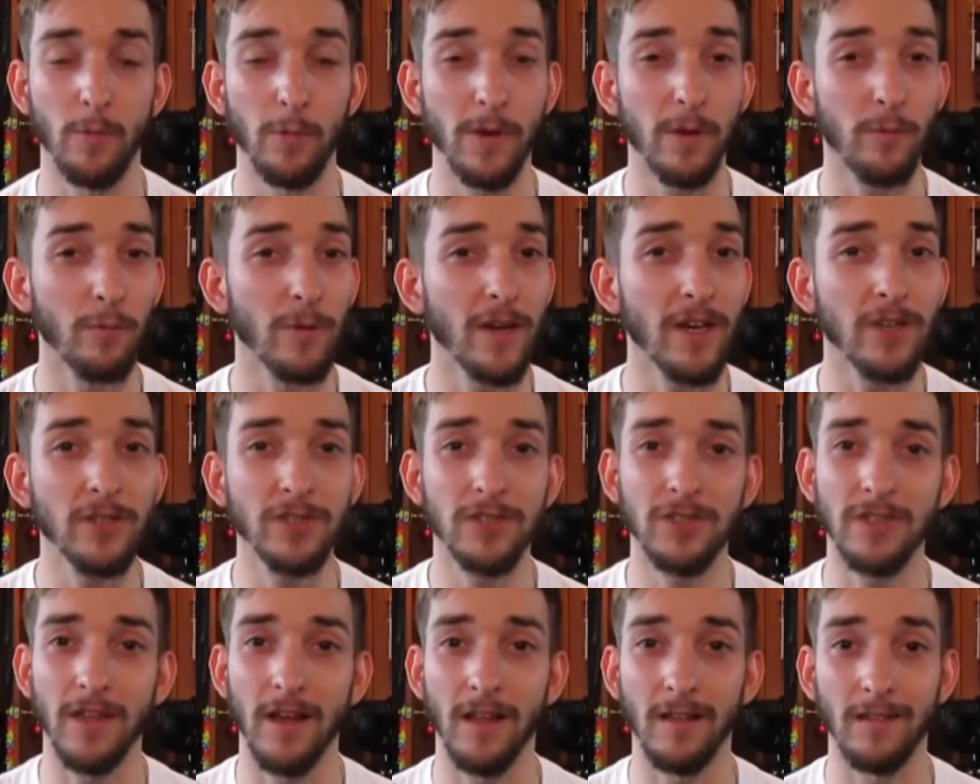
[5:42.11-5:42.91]
We
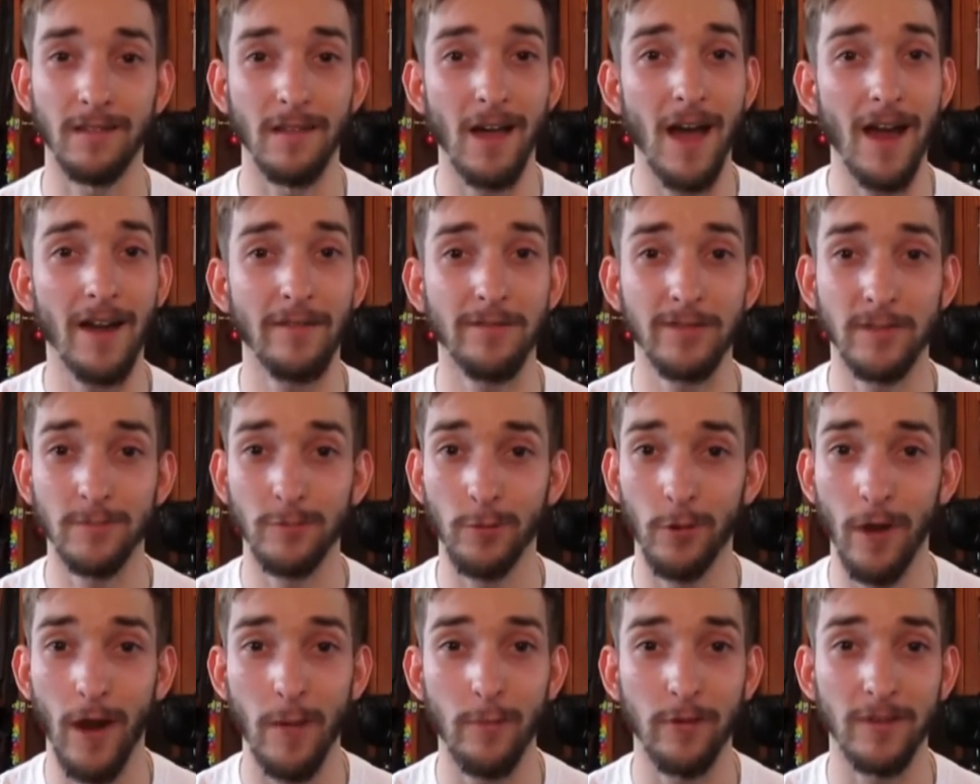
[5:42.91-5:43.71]
reached a lot of
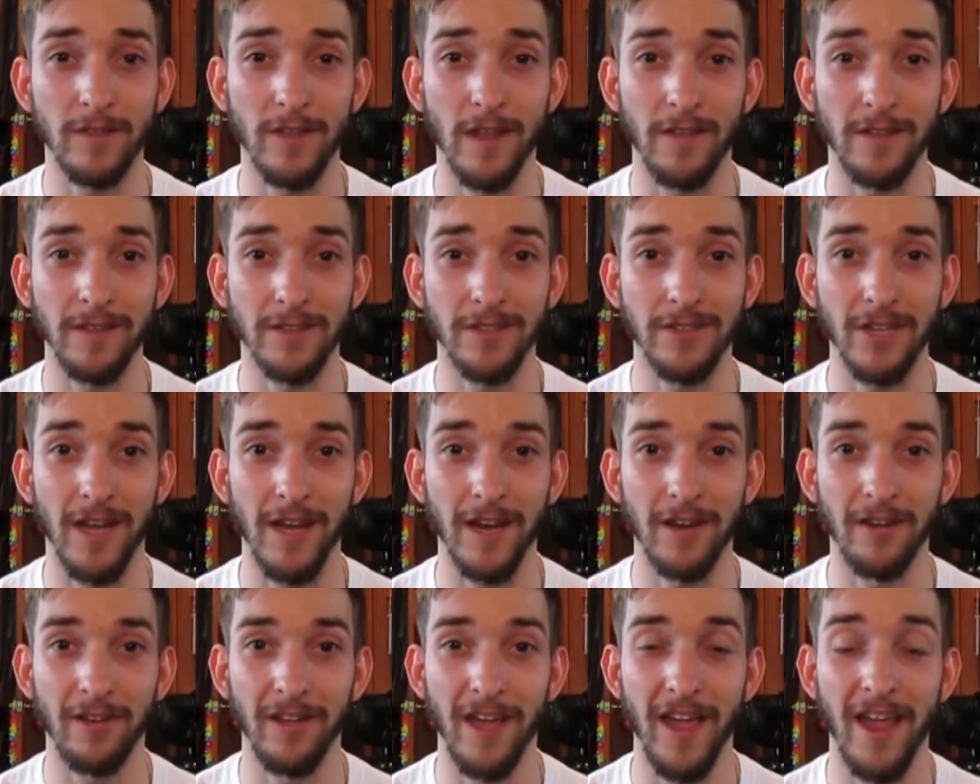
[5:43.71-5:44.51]
subscribers on this
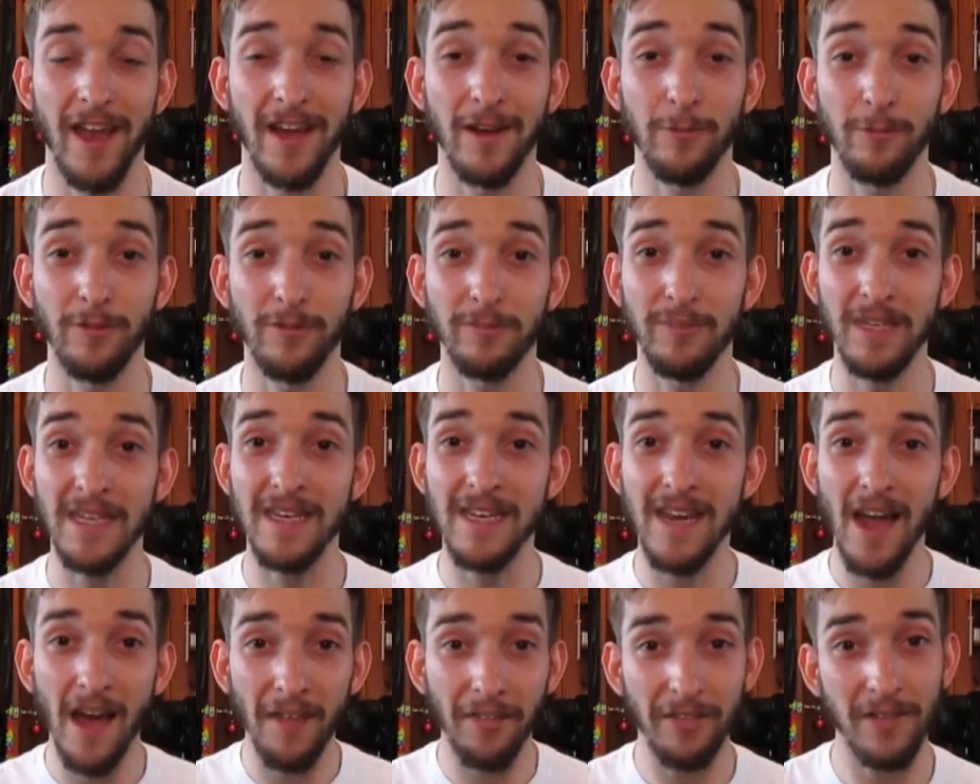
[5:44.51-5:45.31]
channel and it would be
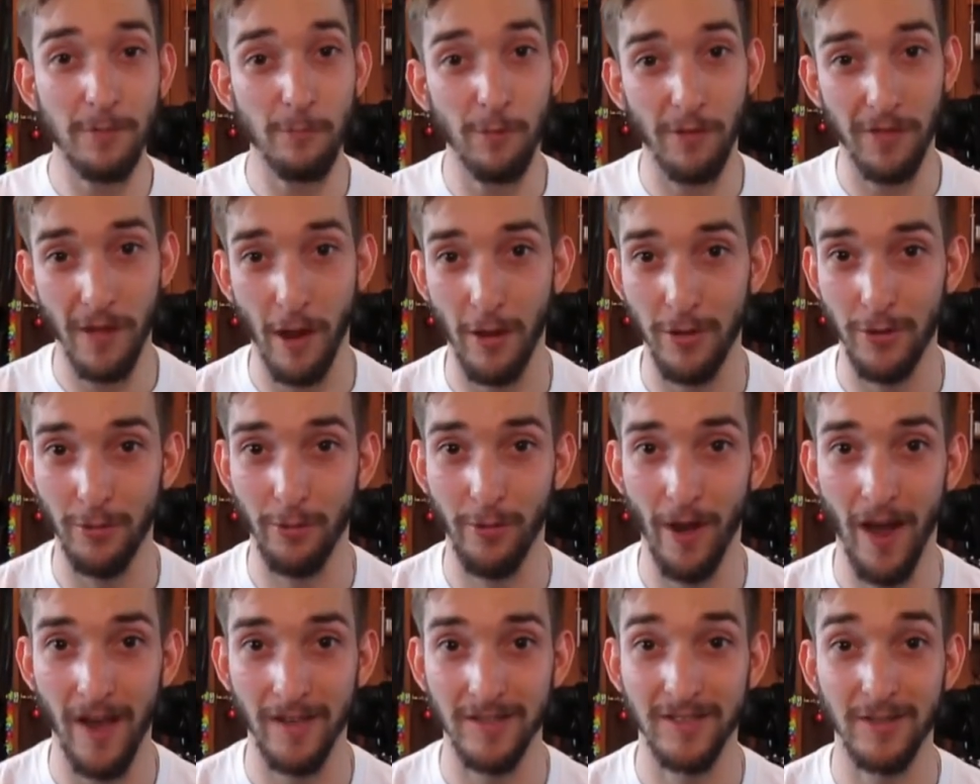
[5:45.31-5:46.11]
nothing without you
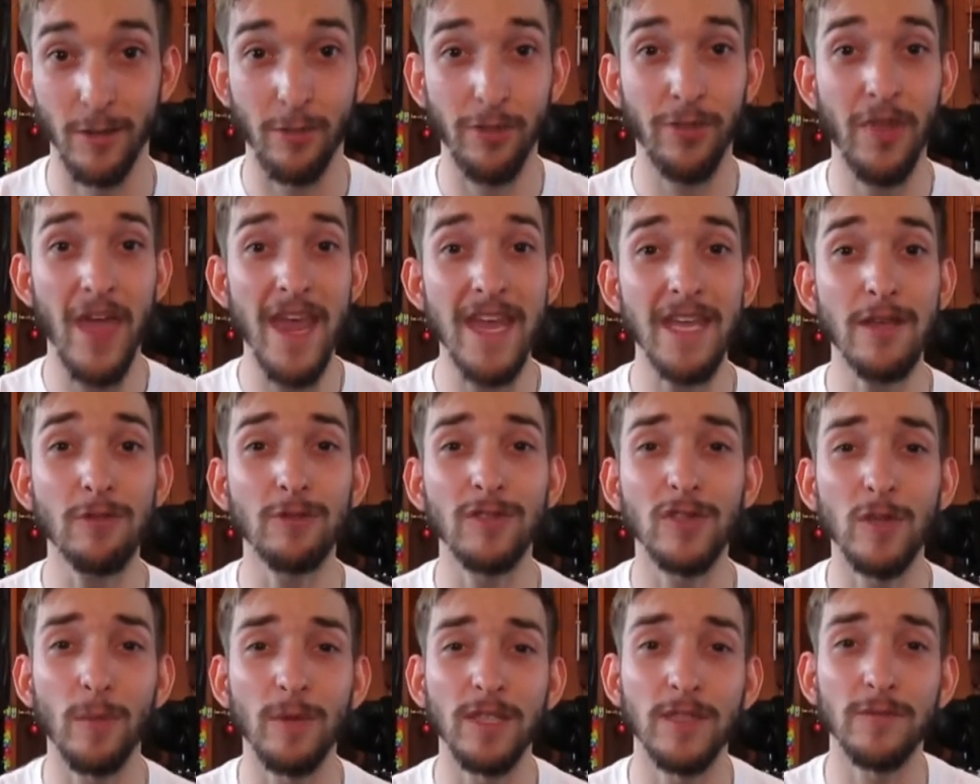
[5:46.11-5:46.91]
guys. So thank you
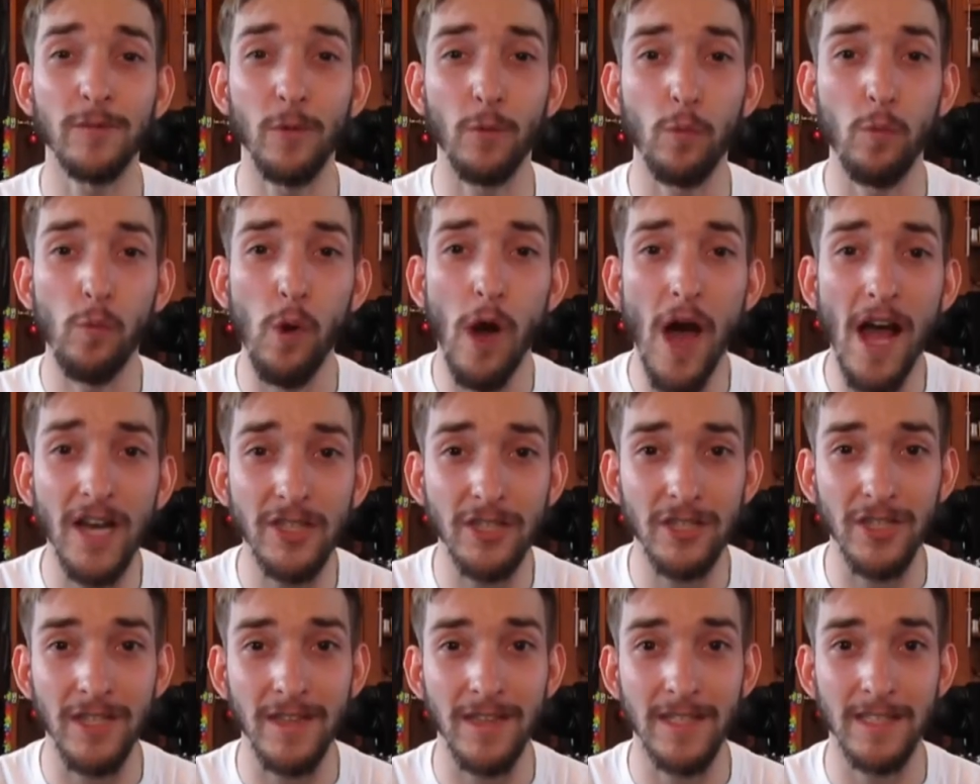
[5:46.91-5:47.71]
so much for
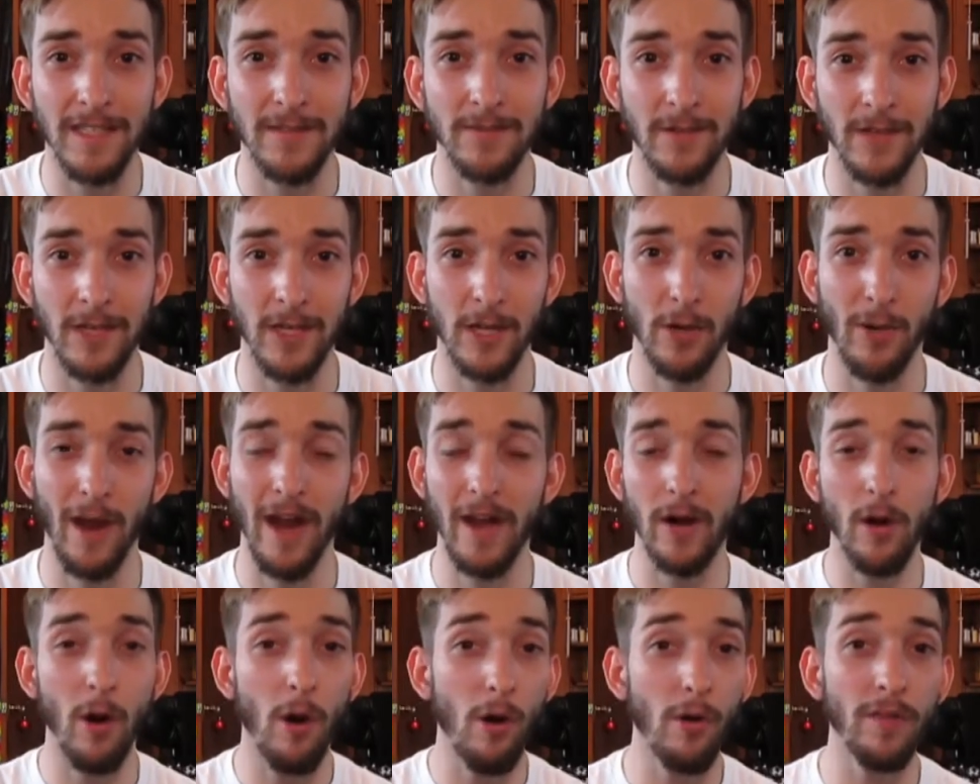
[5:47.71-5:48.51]
watching this video
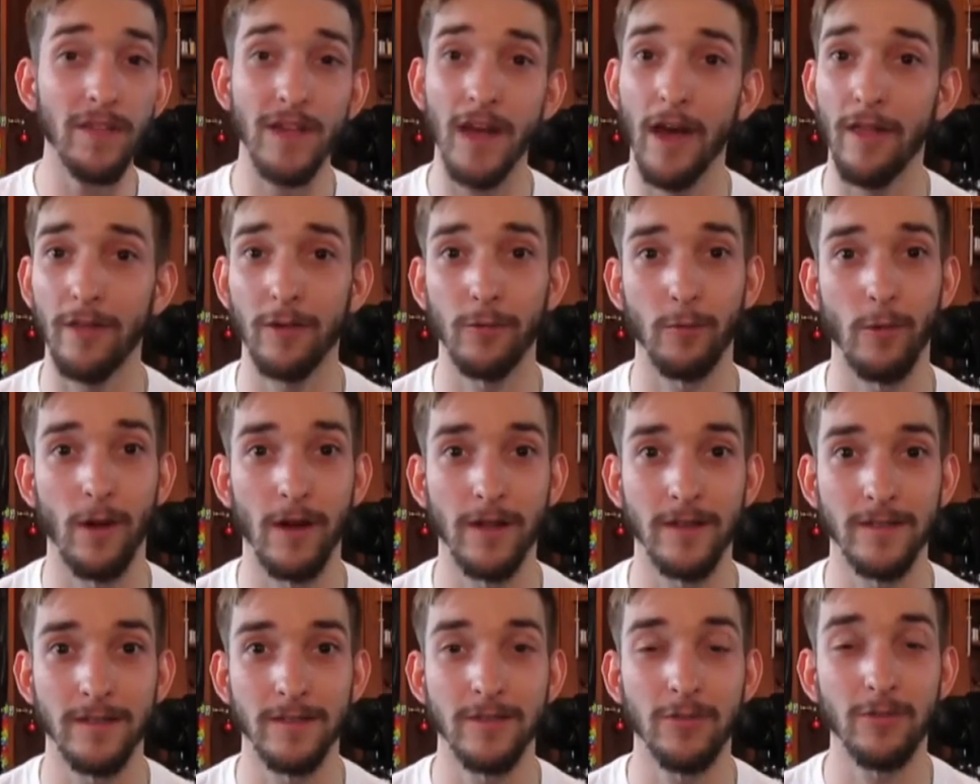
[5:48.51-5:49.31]
and all the other
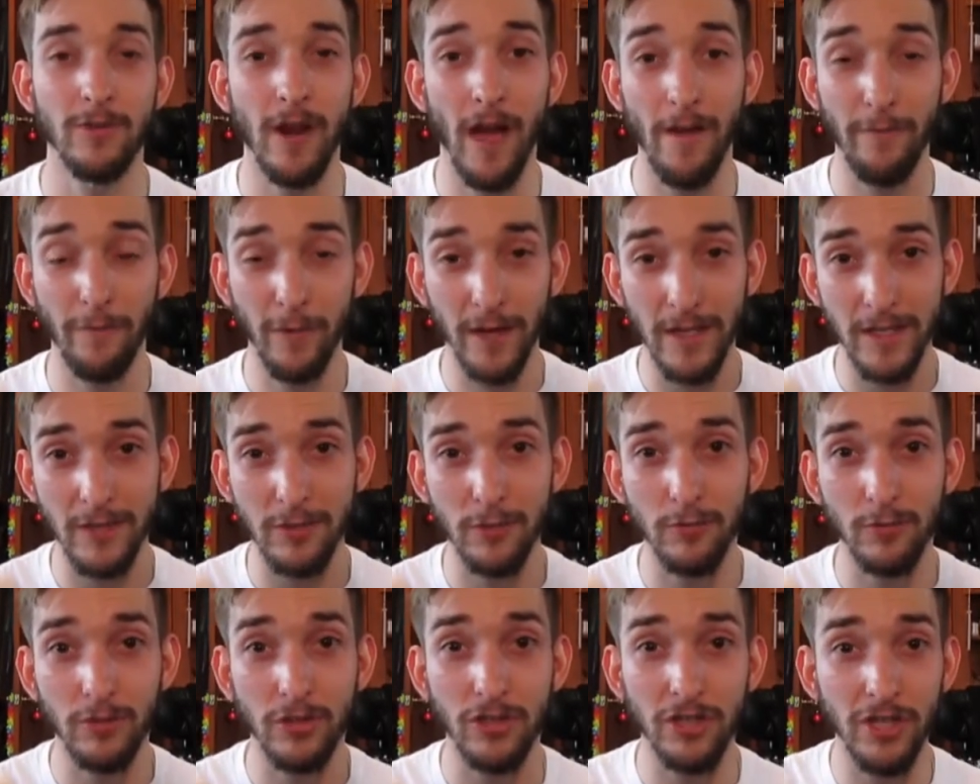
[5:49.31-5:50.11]
ones. Do not forget
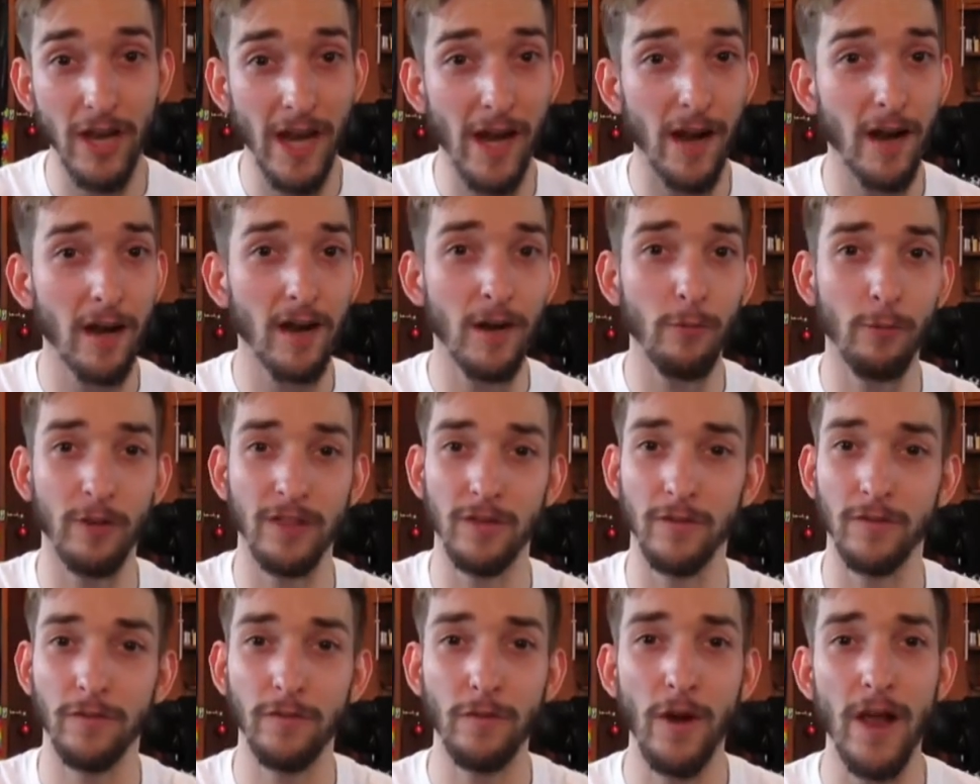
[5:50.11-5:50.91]
to share it with
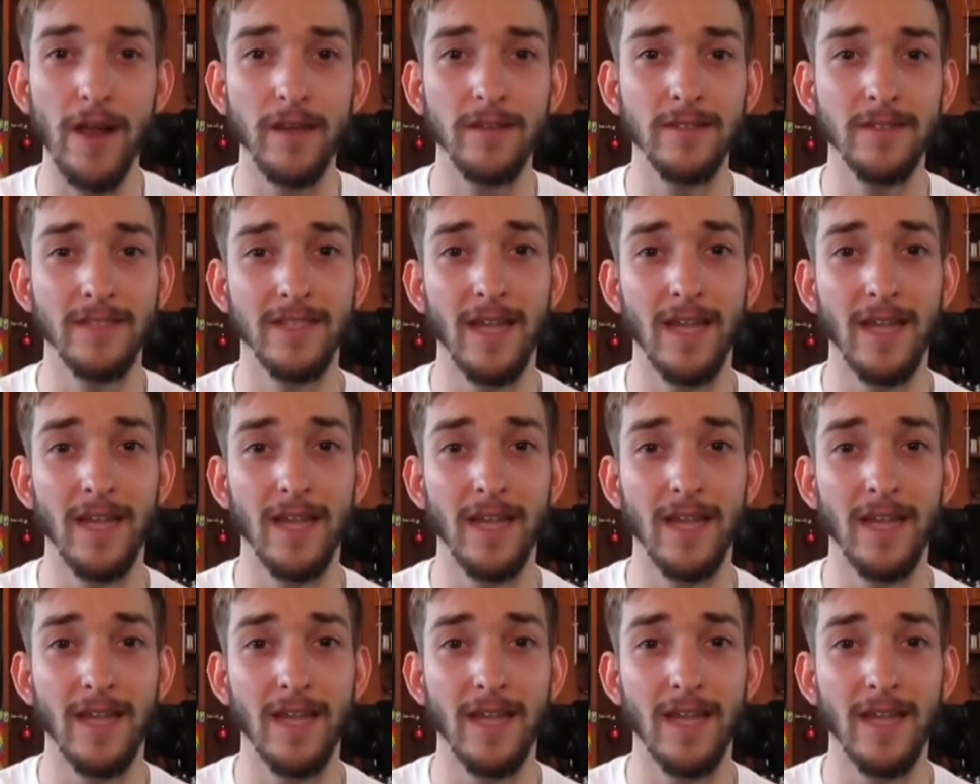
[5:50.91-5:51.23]
your friends.